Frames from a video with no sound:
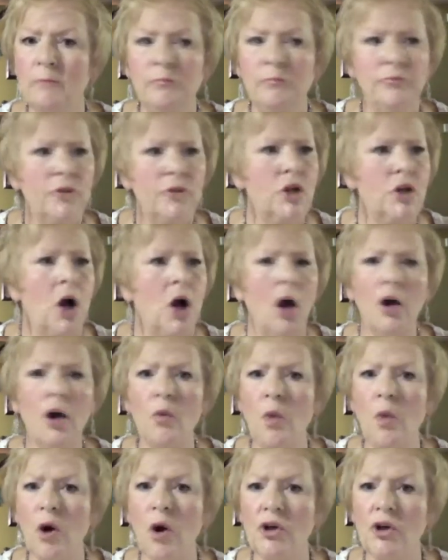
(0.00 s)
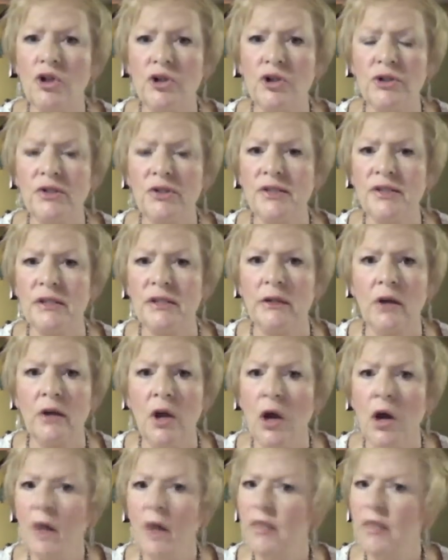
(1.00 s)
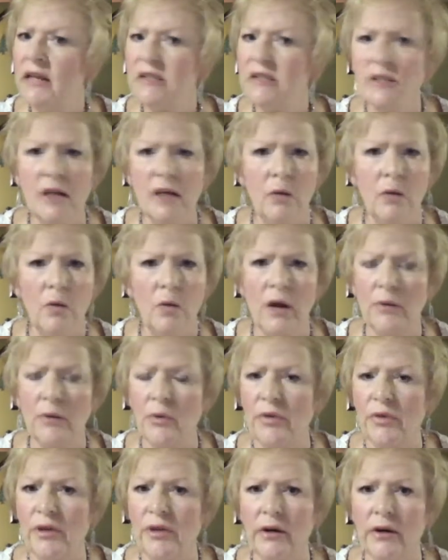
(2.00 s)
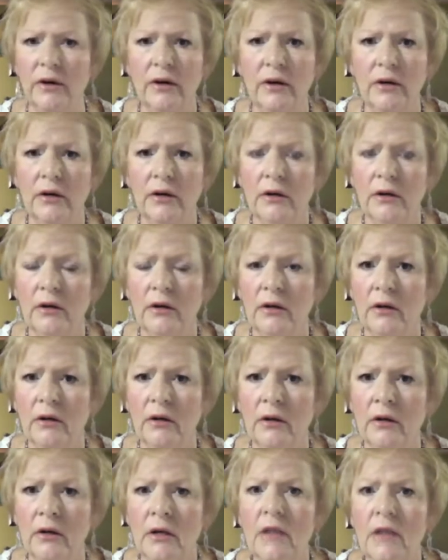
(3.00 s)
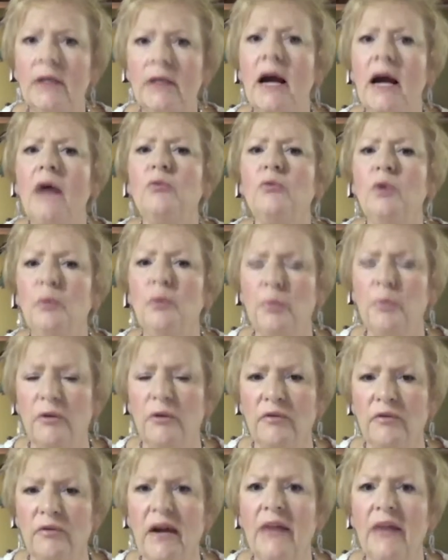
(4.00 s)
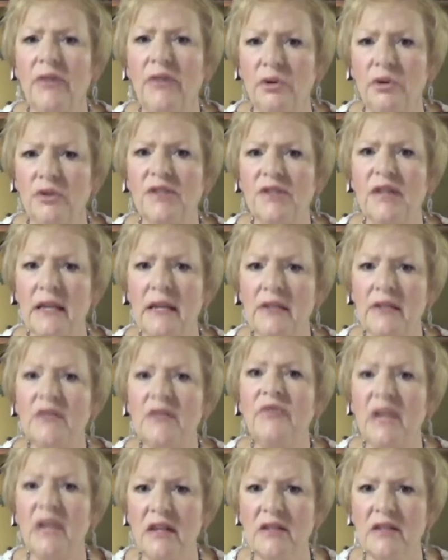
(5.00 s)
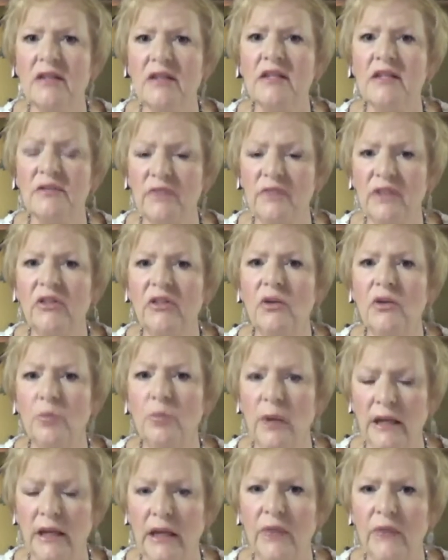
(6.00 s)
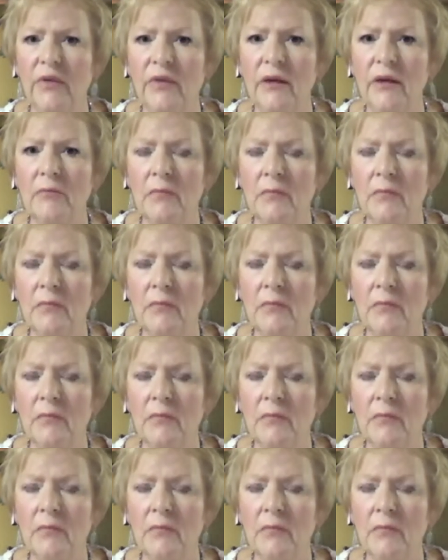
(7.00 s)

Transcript: car washes, and that's not why we're there. God will provide those things if He sees fit that we need them.